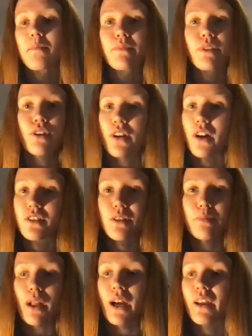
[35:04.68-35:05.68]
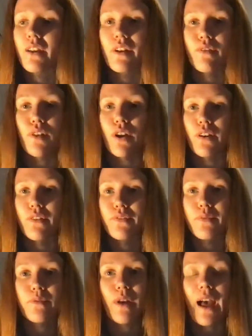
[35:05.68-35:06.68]
You can also apply if you
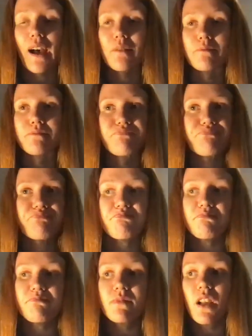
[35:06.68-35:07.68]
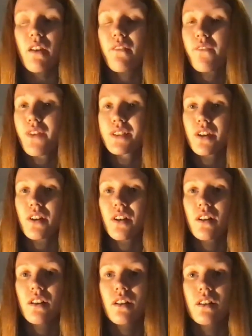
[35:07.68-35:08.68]
have
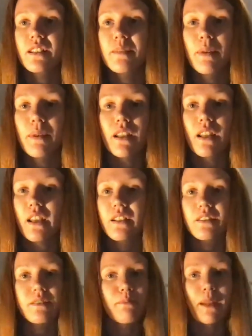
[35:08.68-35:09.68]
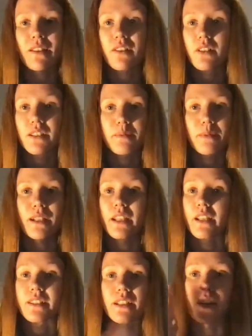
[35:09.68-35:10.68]
physical disabilities, mental
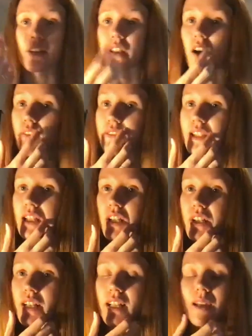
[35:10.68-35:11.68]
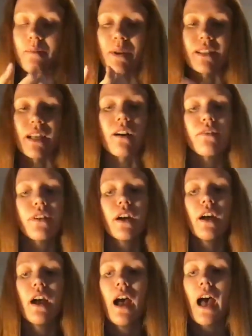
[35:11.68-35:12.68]
disabilities, and then obviously learning like myself.
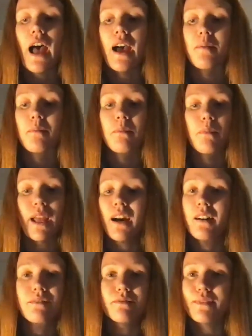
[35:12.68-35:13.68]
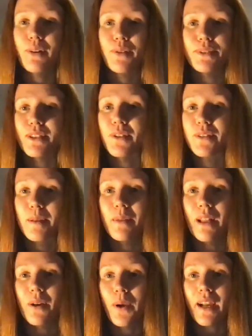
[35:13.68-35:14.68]
But yeah, it was so simple
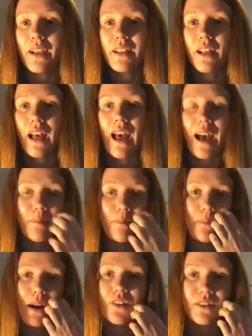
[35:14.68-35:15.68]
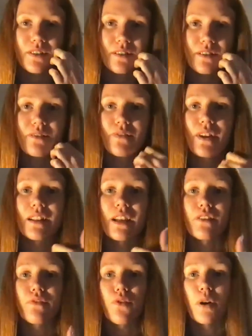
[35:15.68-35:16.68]
and quick. I just filled out
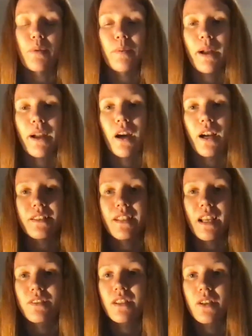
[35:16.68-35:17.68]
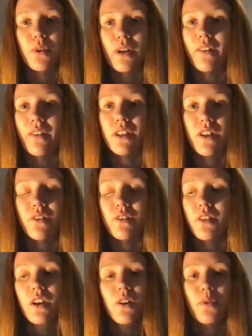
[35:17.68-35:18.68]
the form with my guidance counselor one afternoon
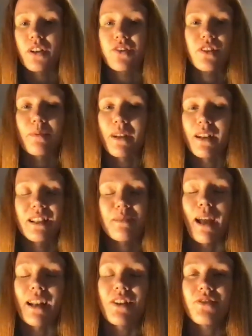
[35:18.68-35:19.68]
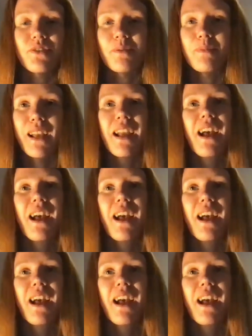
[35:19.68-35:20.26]
when I should have been in Spanish or something.